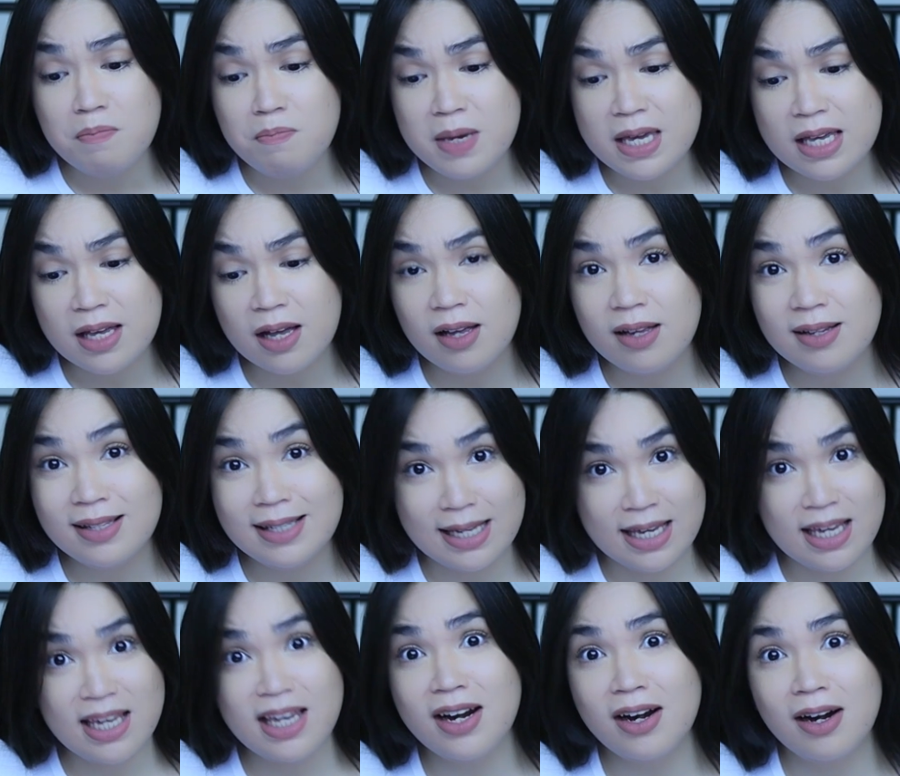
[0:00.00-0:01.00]
Because
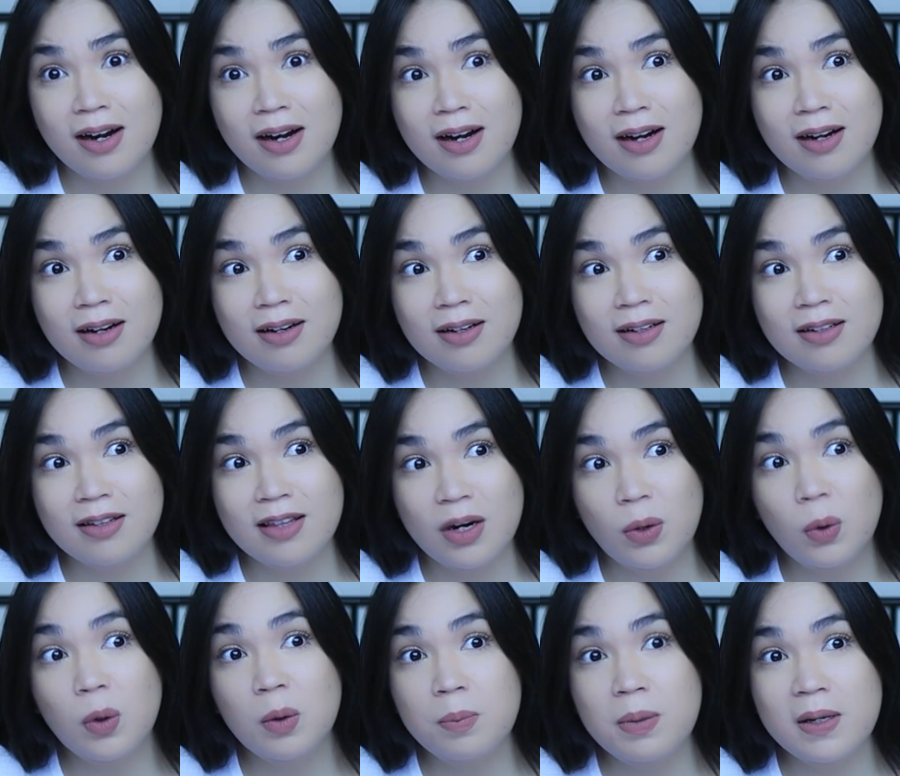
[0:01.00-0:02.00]
here
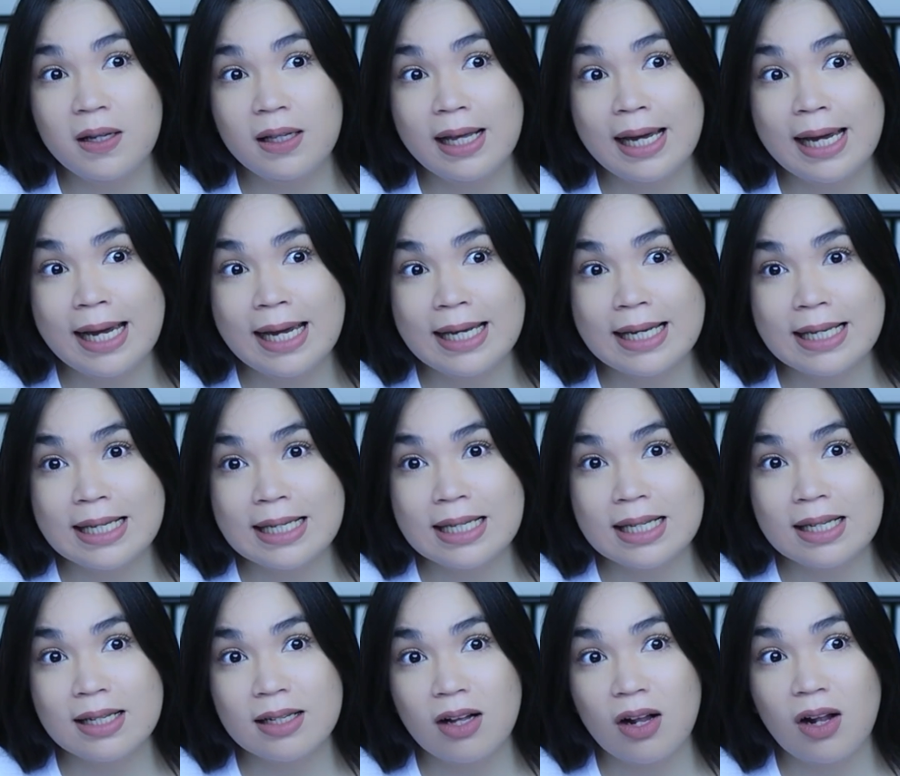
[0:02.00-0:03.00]
there would be like
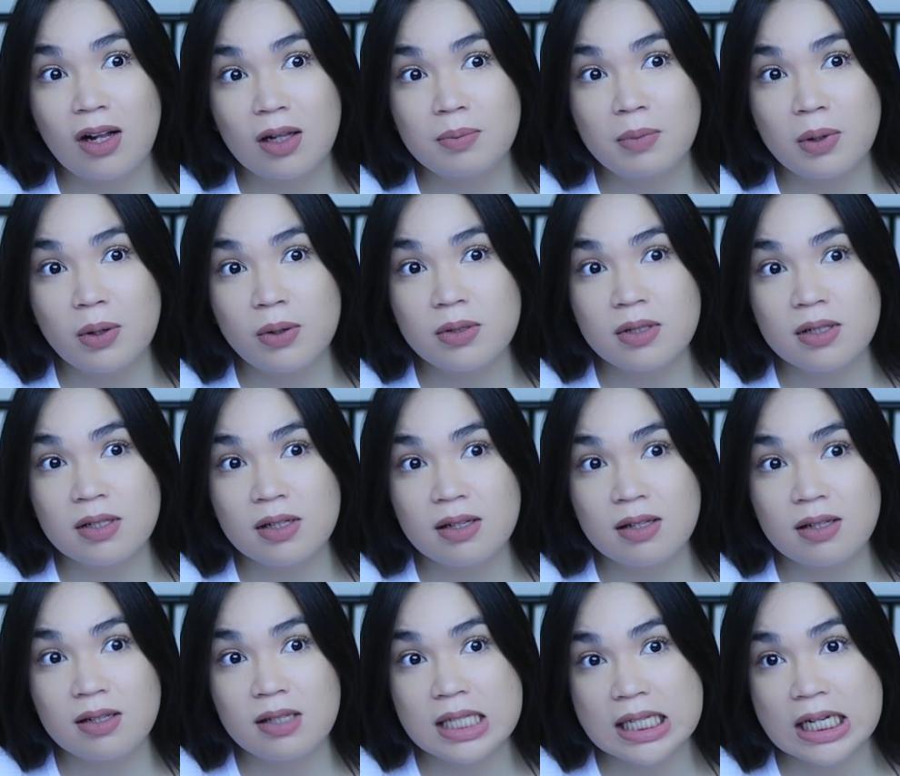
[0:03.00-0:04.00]
almost
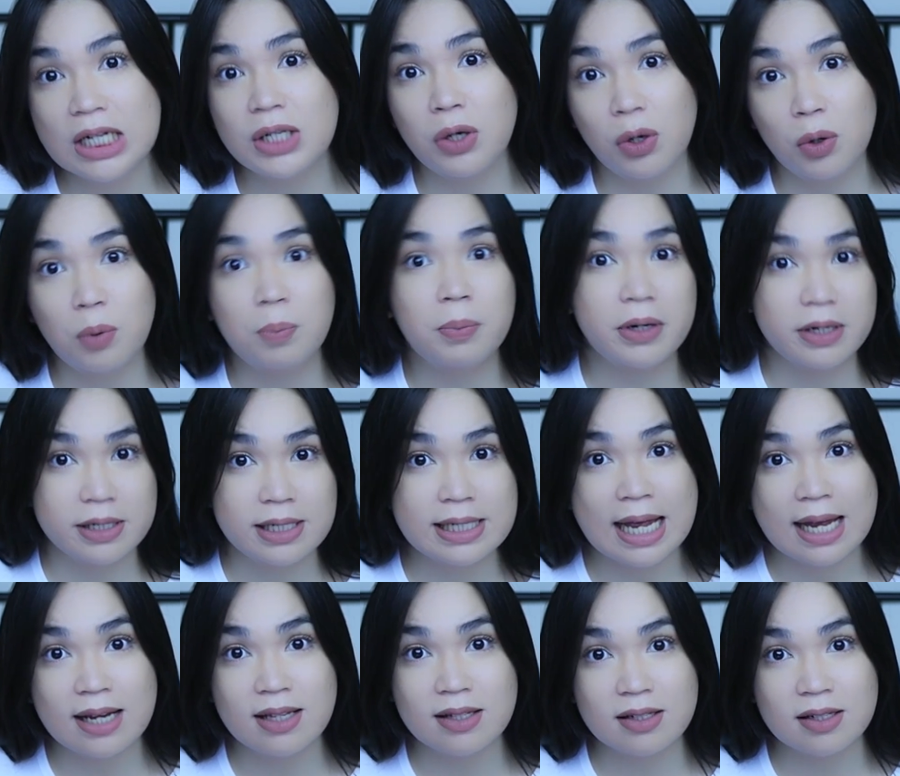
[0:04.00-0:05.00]

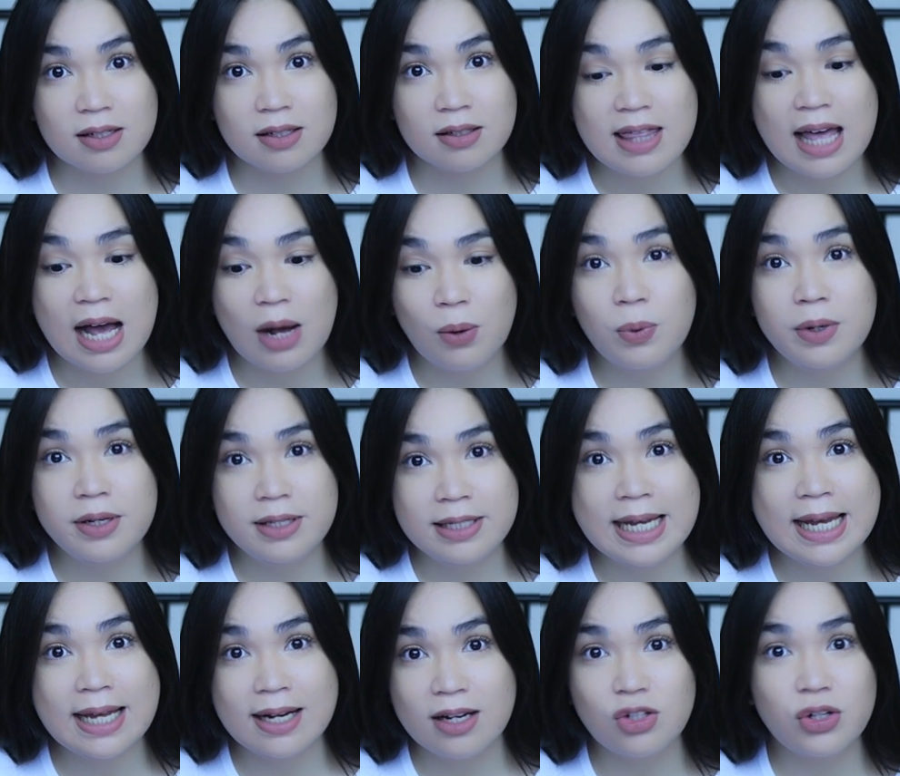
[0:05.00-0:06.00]
0% that would
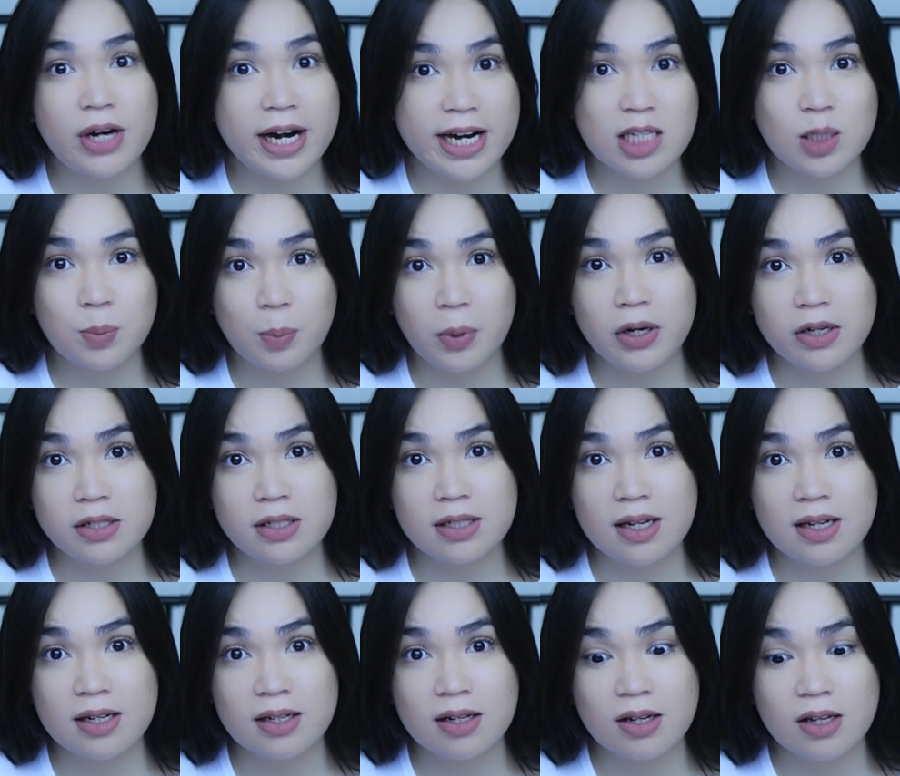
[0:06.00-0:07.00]
date a trans person.